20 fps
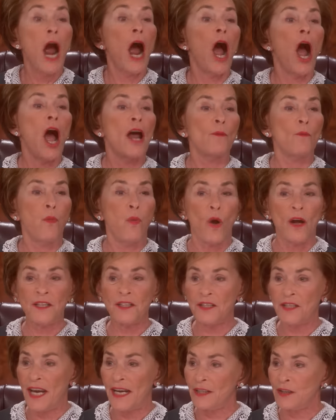on
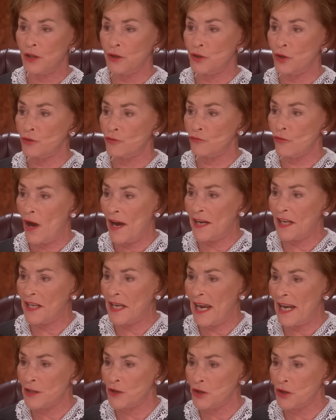what date did you try to
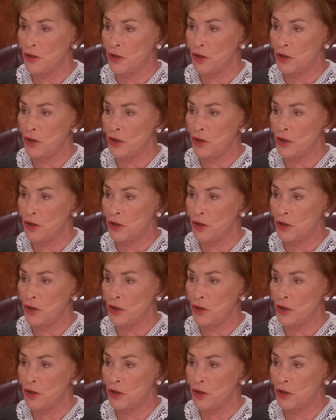cash the